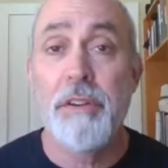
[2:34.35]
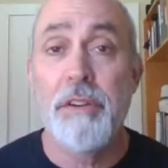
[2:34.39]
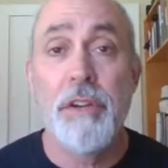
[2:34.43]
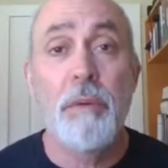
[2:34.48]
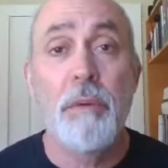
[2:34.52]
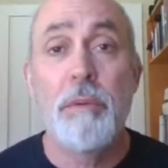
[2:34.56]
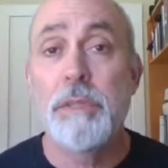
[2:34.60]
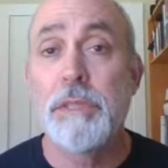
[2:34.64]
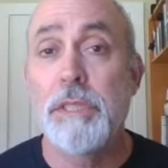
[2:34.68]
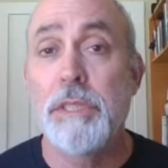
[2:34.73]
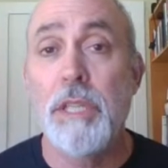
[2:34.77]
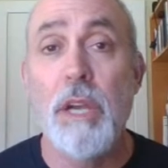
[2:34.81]
No
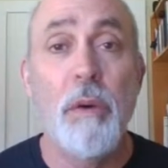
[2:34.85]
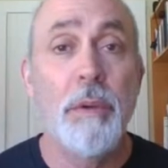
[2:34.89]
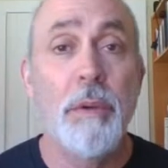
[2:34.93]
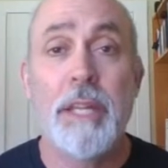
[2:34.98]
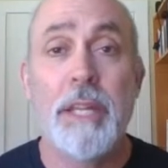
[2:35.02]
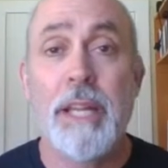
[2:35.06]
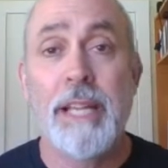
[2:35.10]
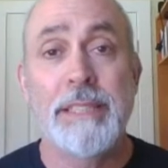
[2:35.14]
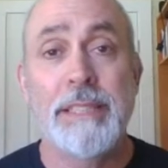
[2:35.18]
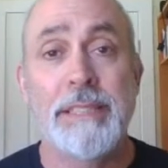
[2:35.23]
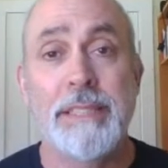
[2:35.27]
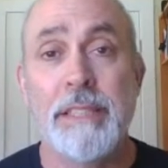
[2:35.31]
one's going
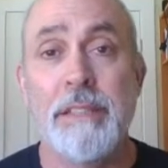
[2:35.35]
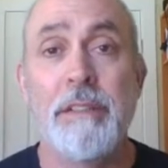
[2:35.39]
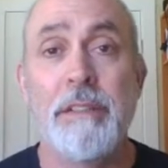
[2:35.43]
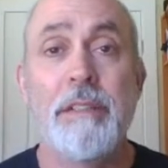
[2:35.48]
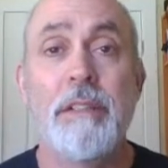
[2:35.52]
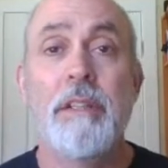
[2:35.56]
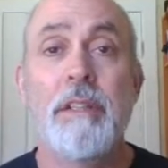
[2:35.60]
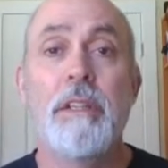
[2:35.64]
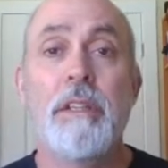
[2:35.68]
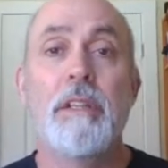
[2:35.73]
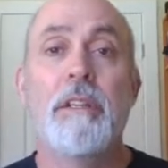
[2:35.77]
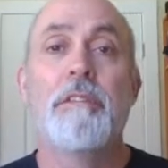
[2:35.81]
less than
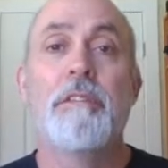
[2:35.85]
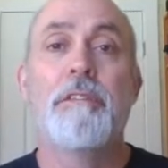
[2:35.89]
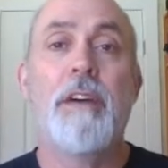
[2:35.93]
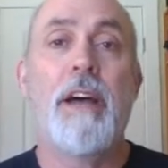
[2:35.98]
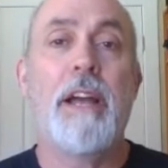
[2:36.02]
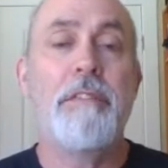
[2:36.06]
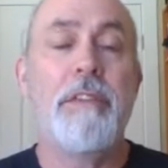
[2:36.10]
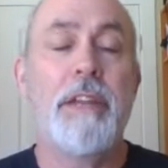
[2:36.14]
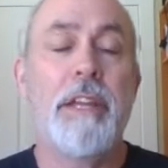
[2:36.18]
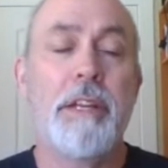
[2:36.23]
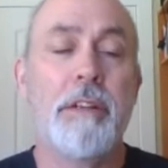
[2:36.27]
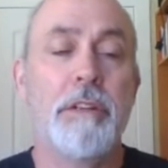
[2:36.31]

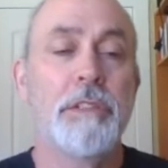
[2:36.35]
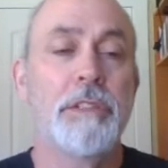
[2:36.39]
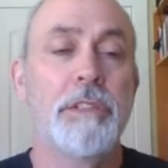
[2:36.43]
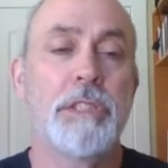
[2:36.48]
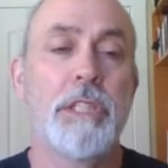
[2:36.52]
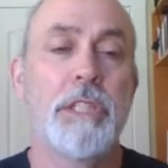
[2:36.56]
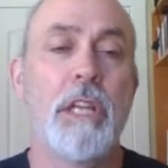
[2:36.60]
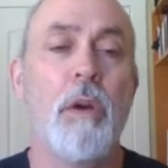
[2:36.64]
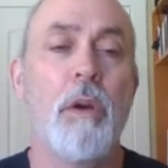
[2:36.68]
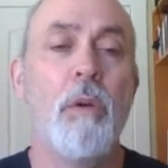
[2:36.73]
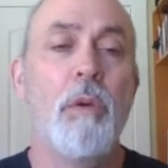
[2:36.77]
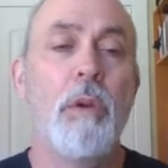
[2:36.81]
5 acres.
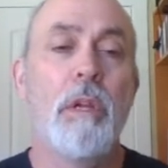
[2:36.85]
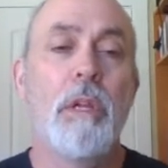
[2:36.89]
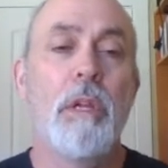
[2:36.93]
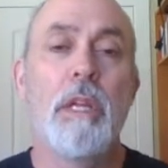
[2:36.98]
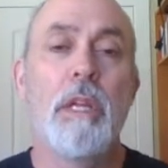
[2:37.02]
So